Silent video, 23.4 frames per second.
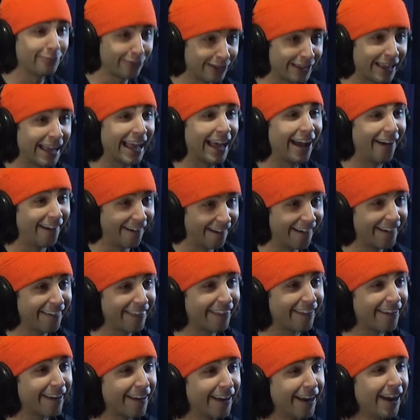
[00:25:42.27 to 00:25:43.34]
The plant,
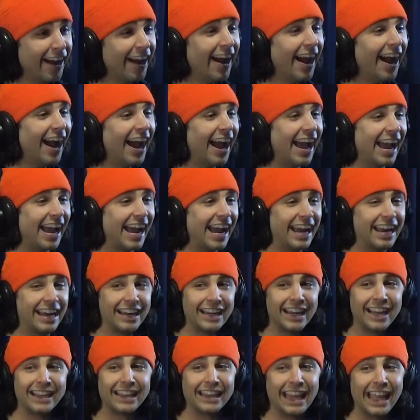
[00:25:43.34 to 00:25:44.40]
Arthur.
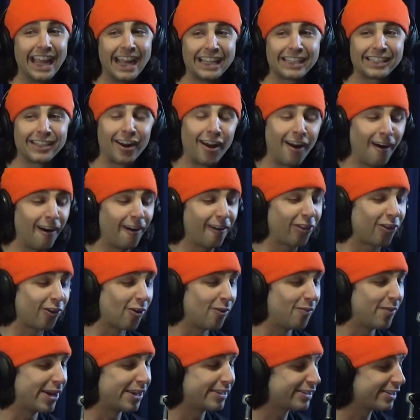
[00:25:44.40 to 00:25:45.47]
And Lance and
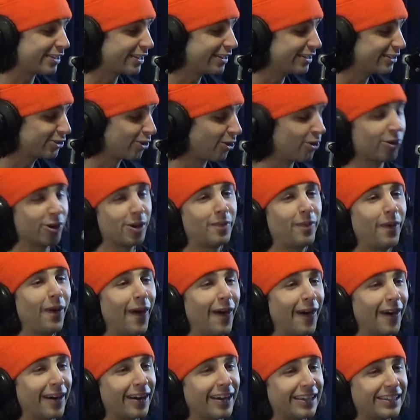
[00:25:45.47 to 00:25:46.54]
Arthur are basically torn
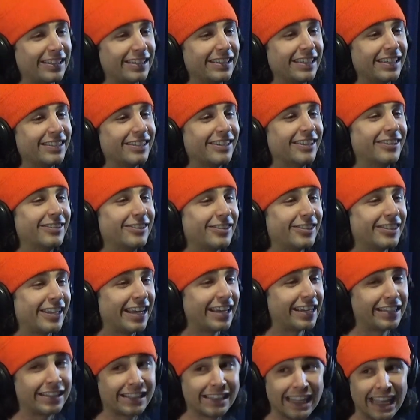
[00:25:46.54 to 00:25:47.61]
apart because he doesn't
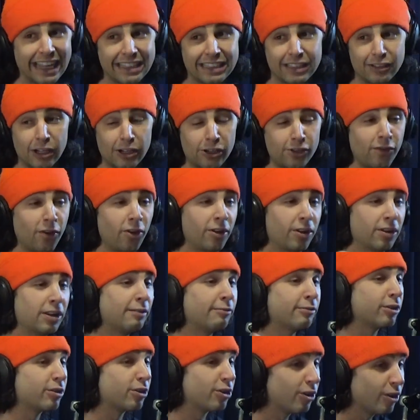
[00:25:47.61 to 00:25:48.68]
understand, because Lance starts falling in
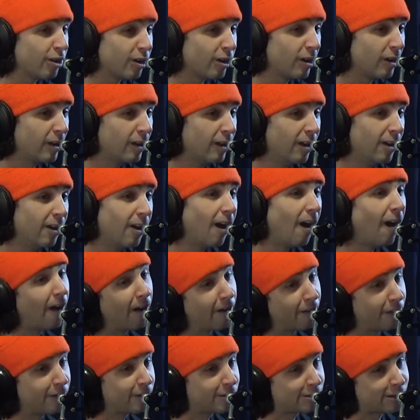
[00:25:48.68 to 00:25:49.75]
love with a girl.
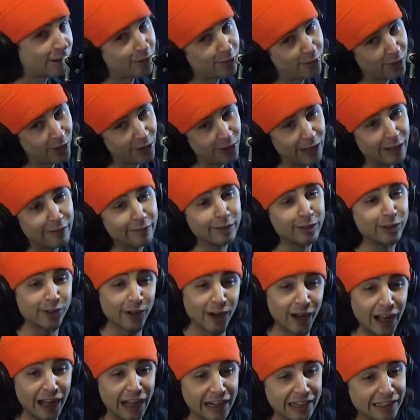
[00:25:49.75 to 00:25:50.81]
Arthur starts falling in love with
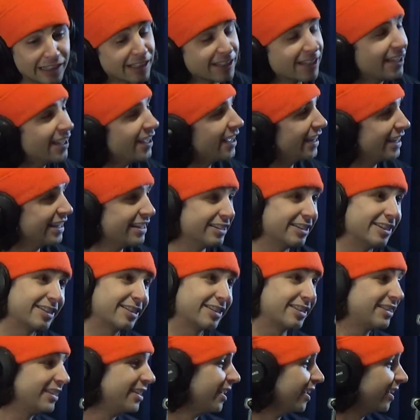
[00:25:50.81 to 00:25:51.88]
drugs, and he
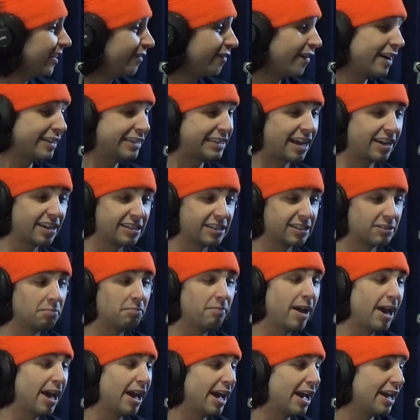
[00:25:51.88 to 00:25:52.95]
just finds out he's a
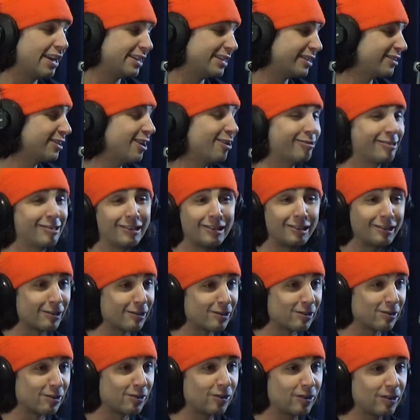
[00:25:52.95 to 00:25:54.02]
man. He doesn't know what to
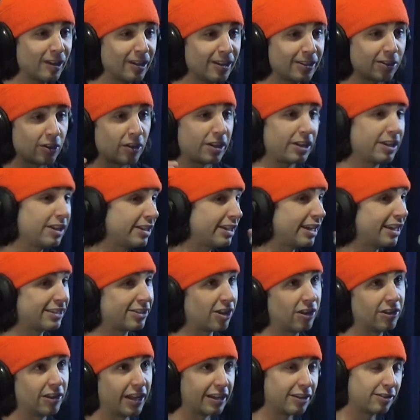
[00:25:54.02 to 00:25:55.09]
do. So he
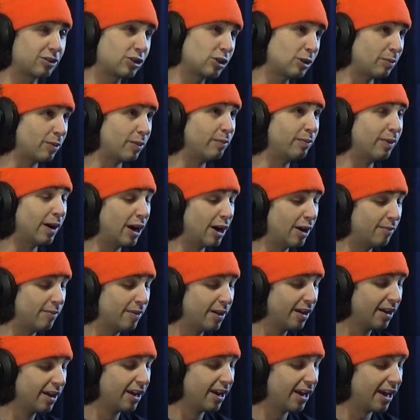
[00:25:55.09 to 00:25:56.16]
gets all like super bummed.
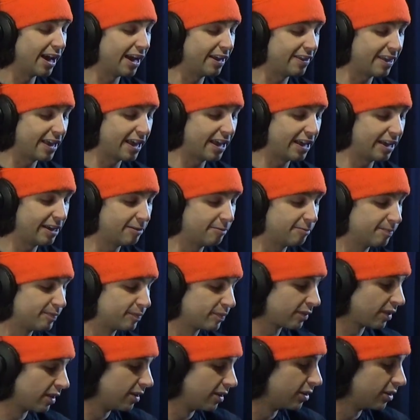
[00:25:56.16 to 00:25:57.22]
And then
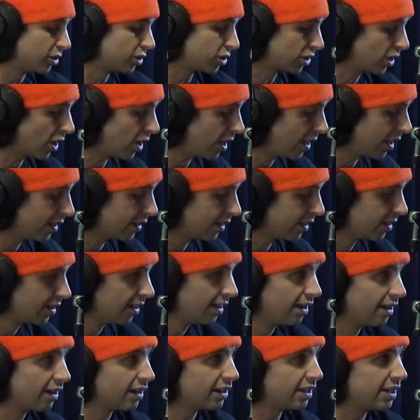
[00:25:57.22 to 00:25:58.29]
Sean,
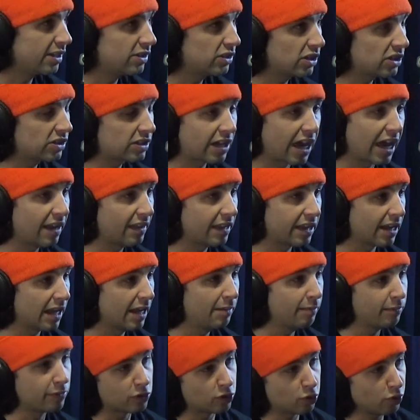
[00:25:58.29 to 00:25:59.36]
he's just kind of like
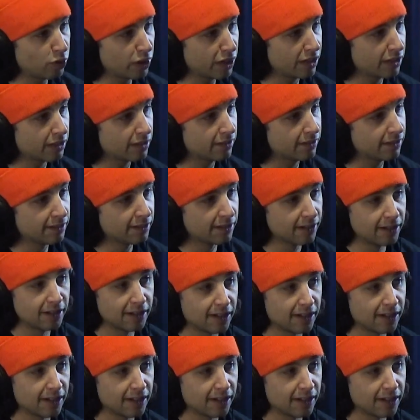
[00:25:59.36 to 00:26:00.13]
in between.